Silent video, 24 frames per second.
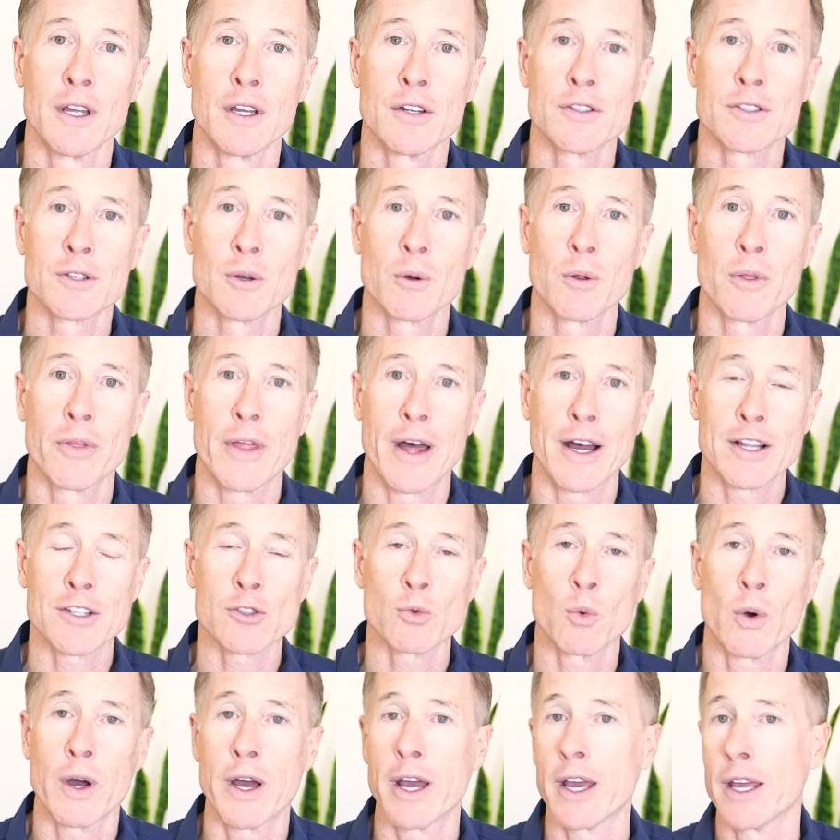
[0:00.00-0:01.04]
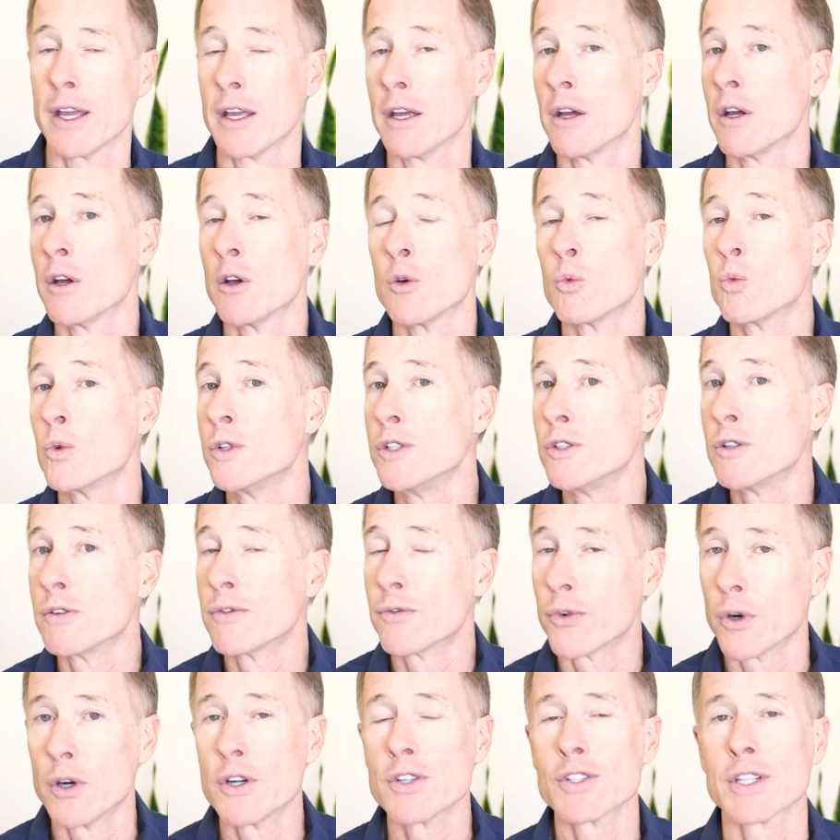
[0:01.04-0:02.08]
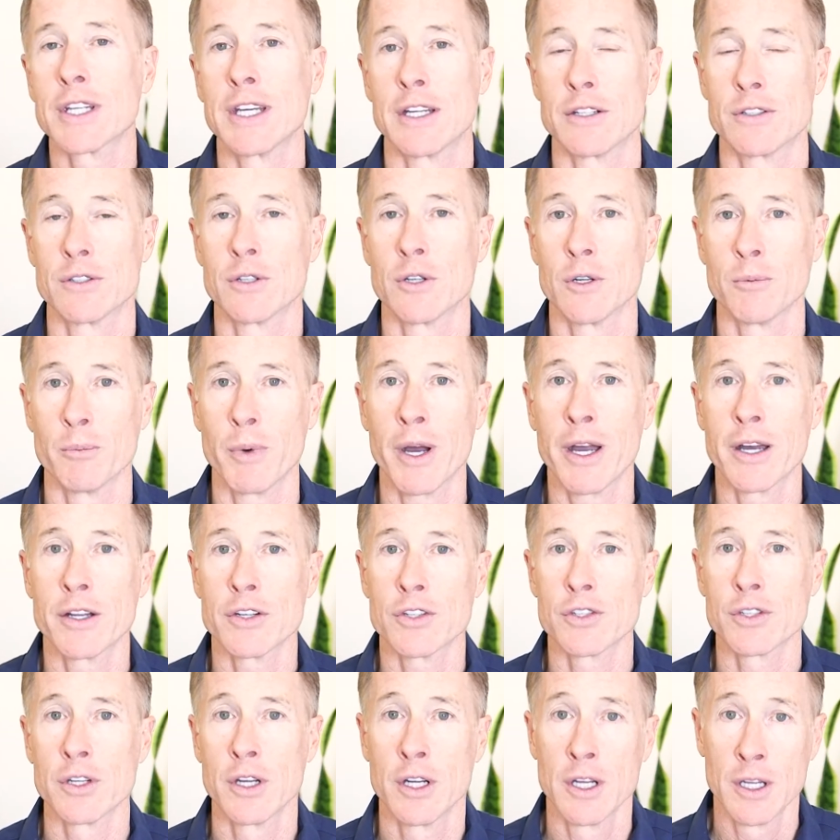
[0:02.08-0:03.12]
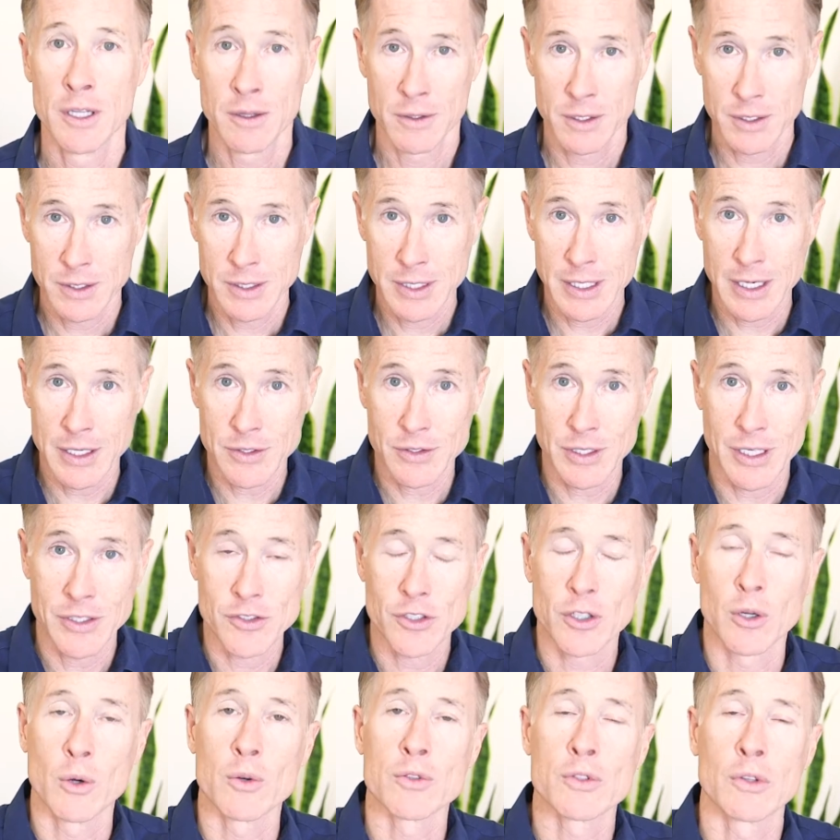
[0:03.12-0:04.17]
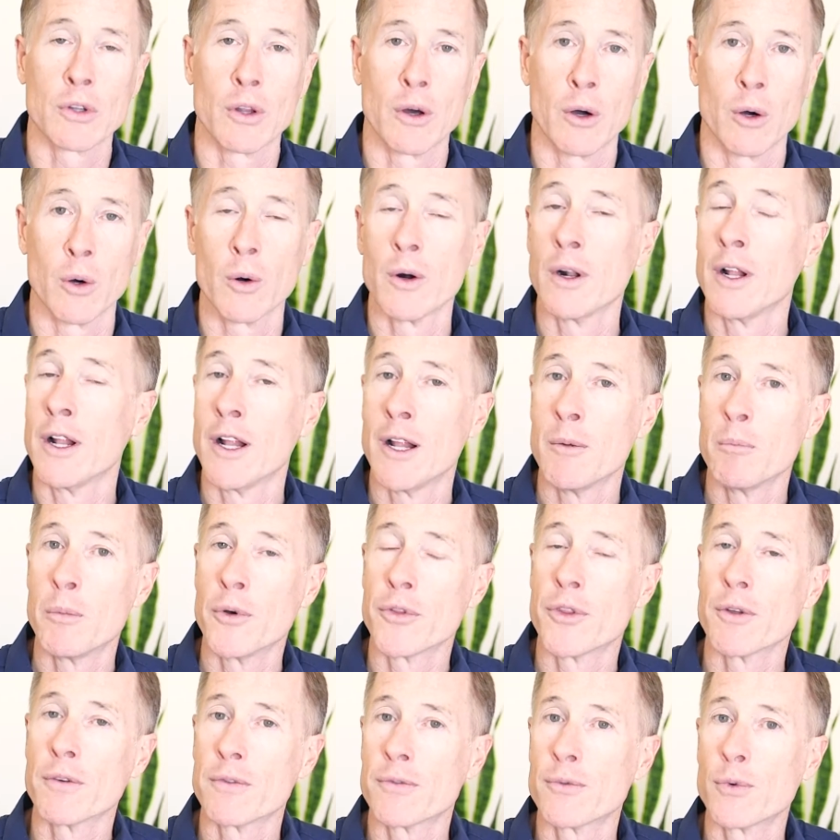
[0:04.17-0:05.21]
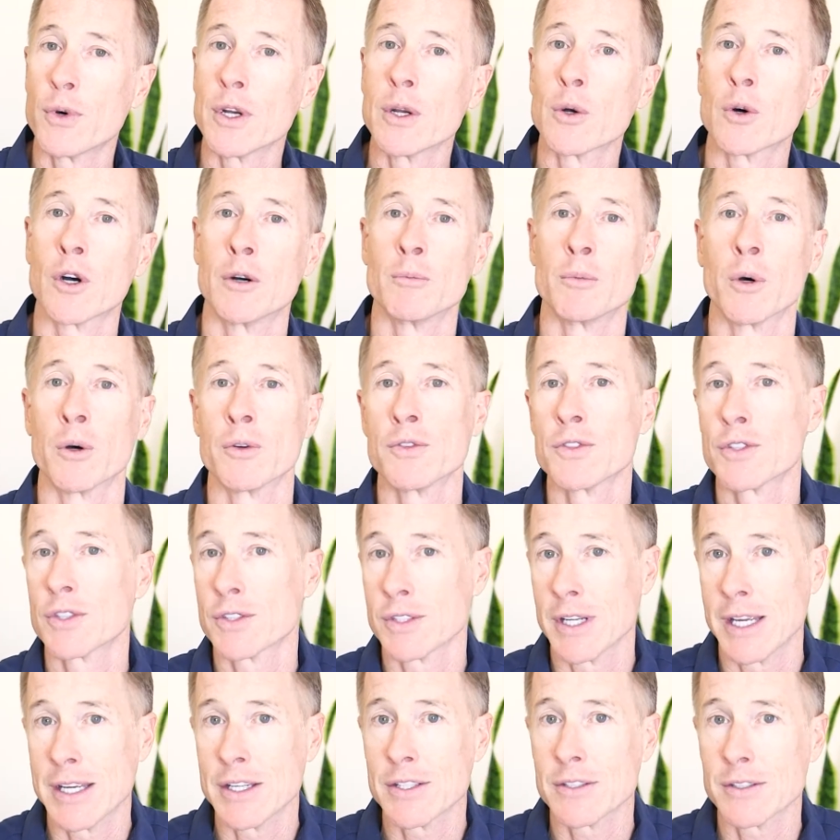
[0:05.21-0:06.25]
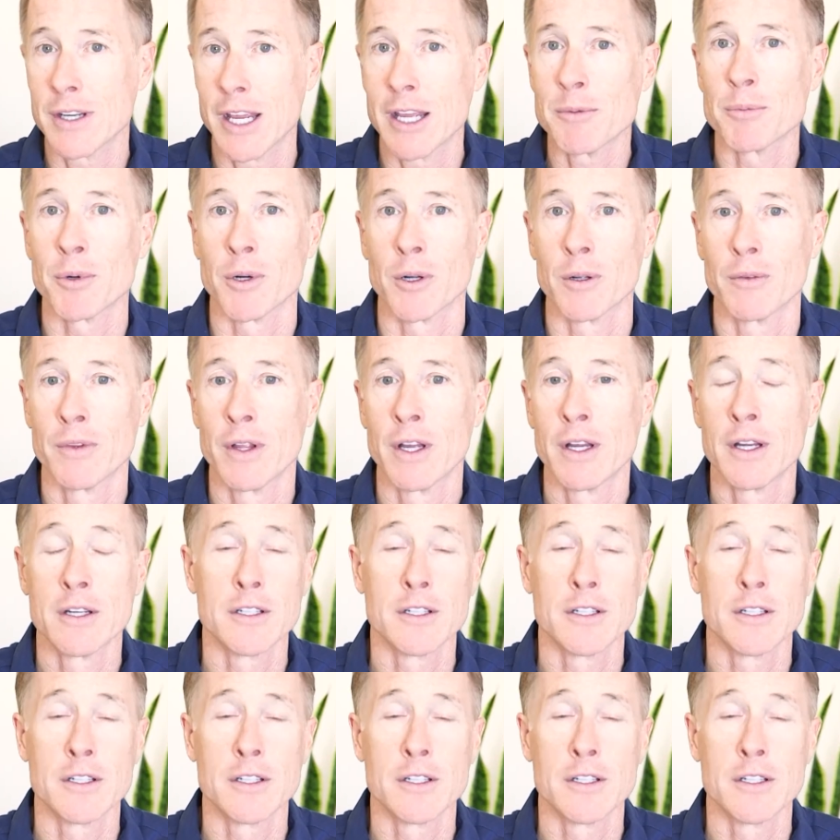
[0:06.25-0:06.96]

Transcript: So that's why when you first get too much, the TSH goes low, but the free hormones stay stable.